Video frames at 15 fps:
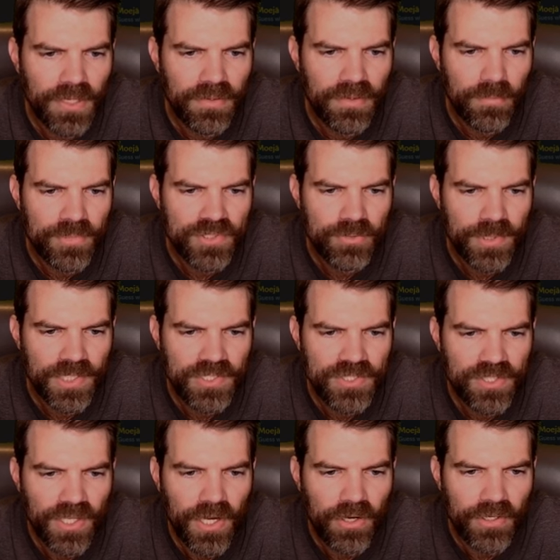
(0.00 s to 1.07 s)
I'm assuming this is
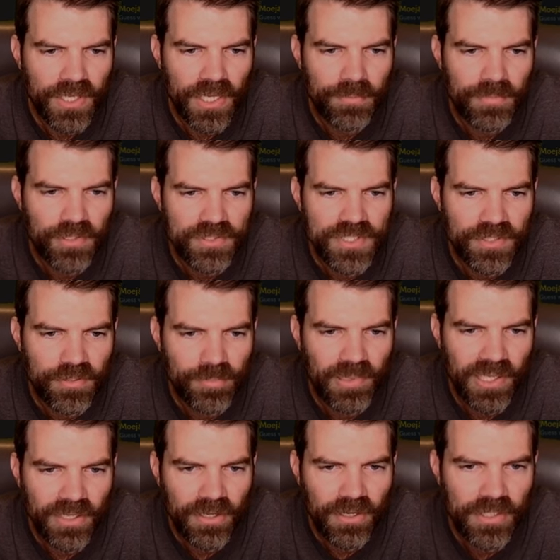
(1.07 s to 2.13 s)
the card game. It looks like they're
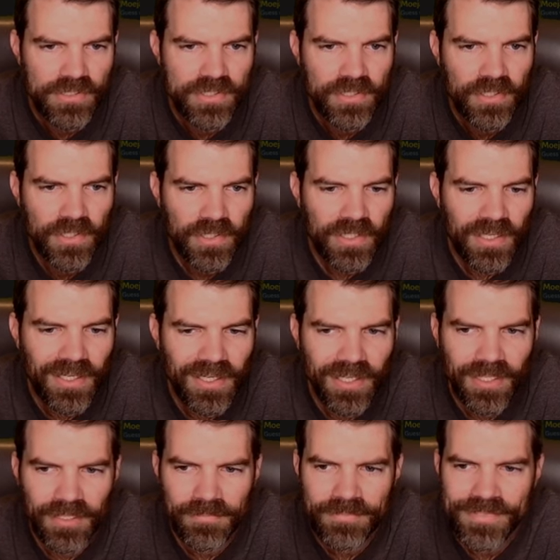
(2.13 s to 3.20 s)
playing cards.
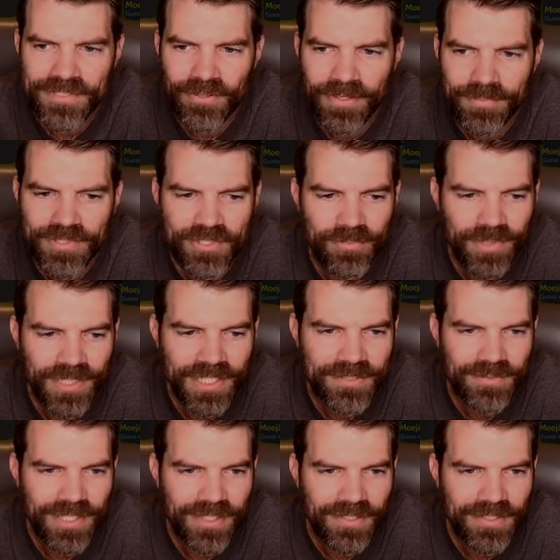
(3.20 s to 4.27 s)
Um, so I'm assuming that's
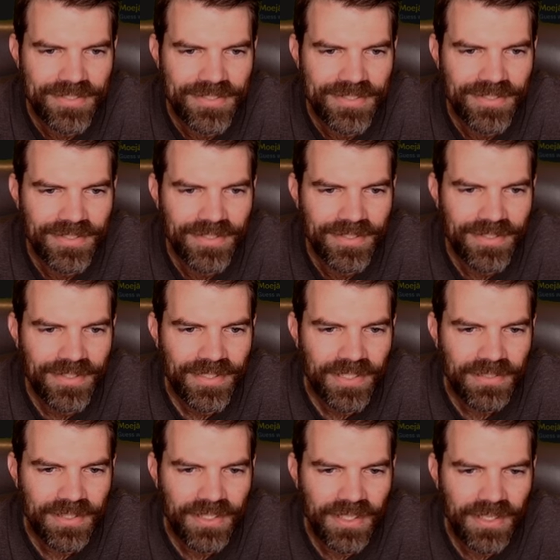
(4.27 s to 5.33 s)
what that is.
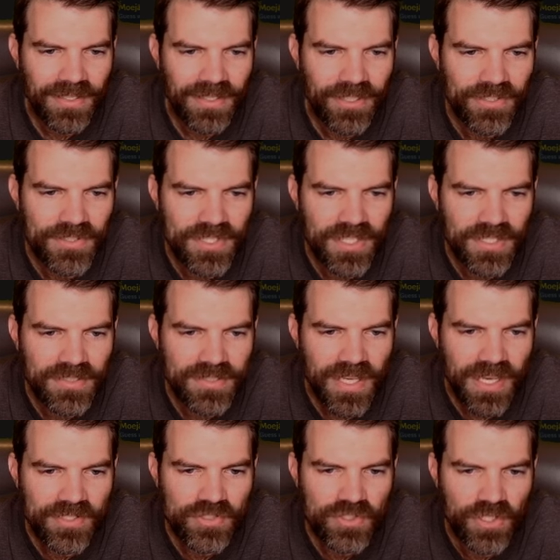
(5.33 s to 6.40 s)
And then here's this
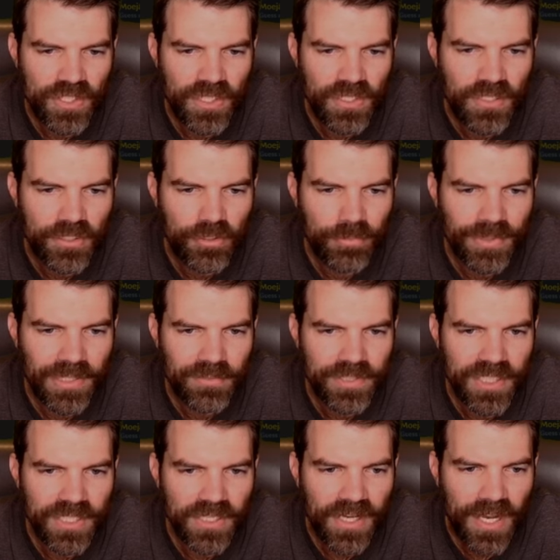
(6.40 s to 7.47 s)
Estrid. You'll be able to
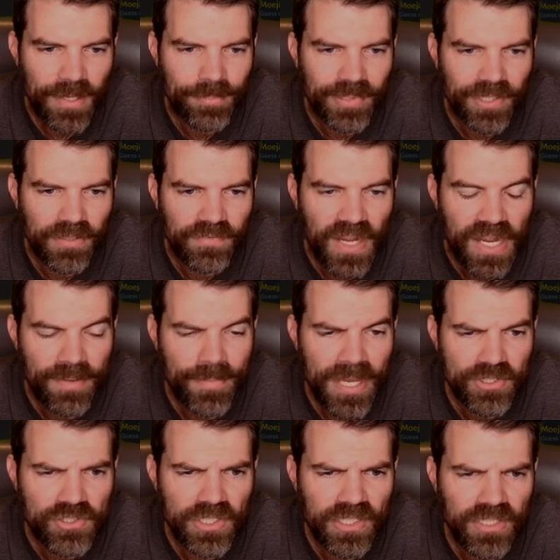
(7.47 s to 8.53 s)
get a copy of. I'm
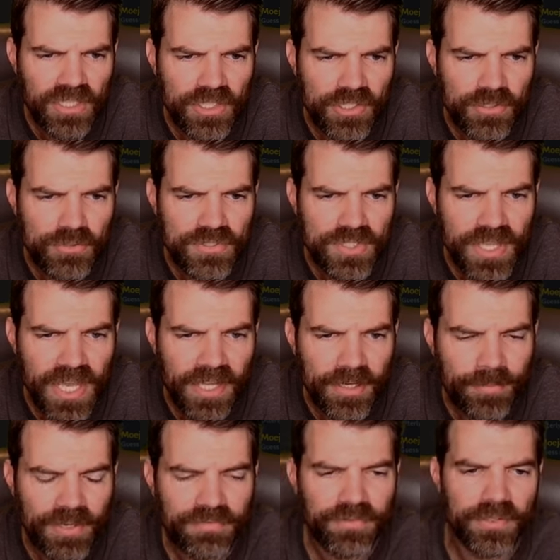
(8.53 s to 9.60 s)
actually going to use that on
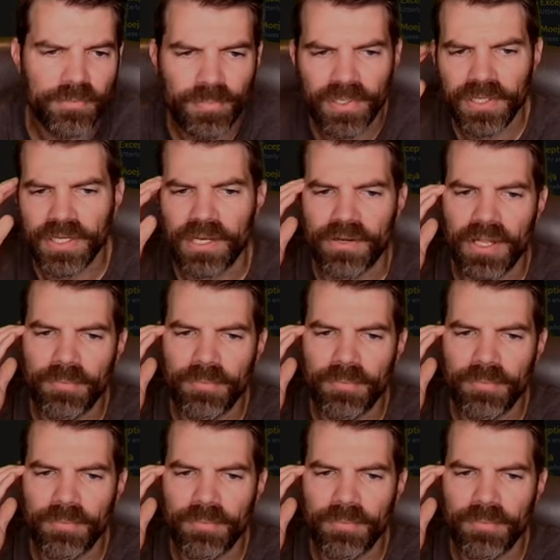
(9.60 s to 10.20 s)
my free to play account.